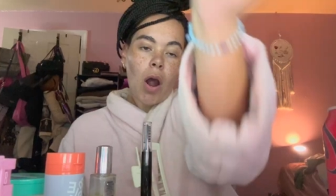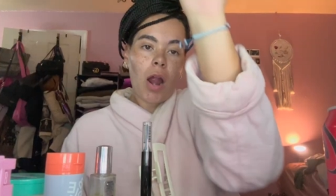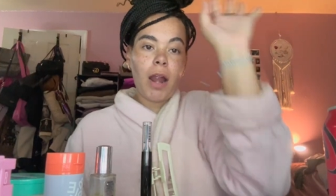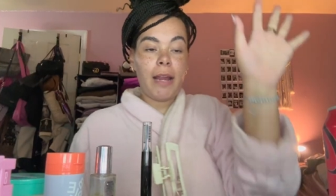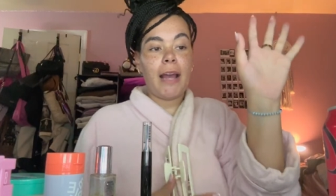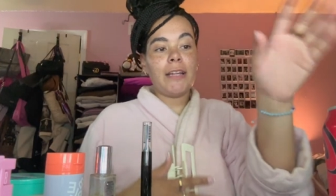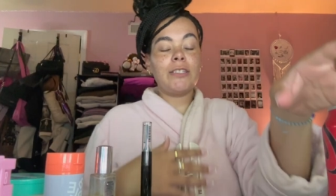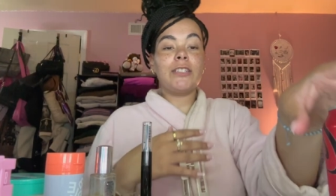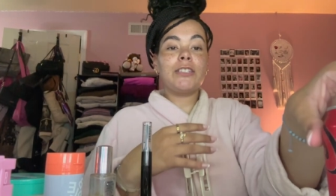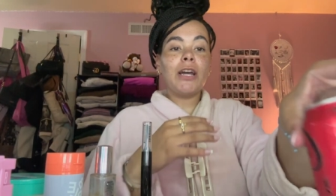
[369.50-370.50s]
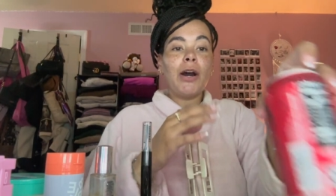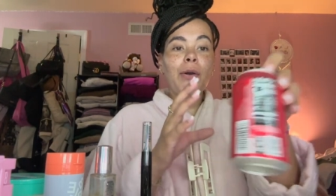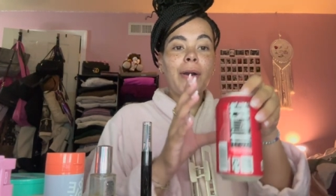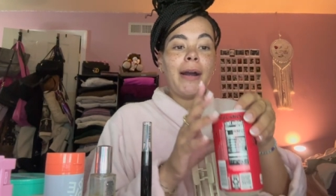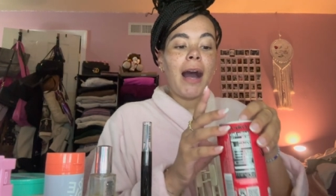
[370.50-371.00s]
all right guys
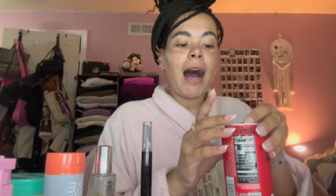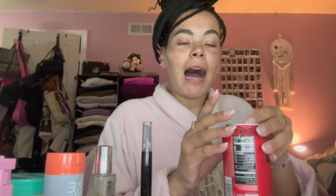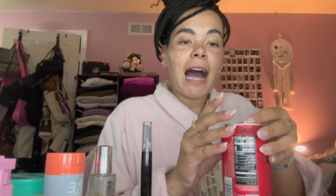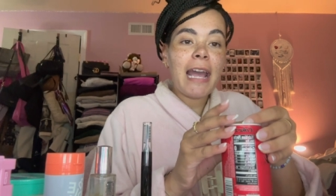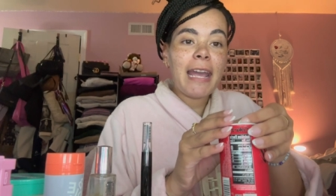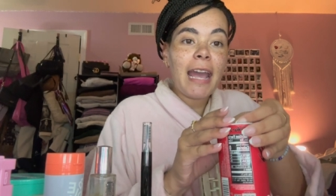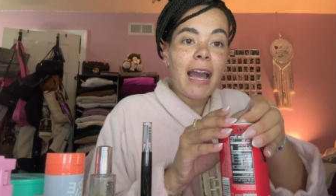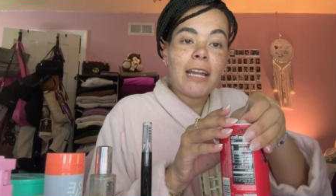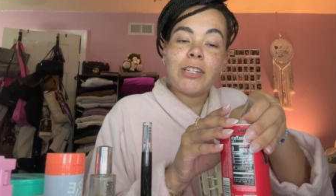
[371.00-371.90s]
so i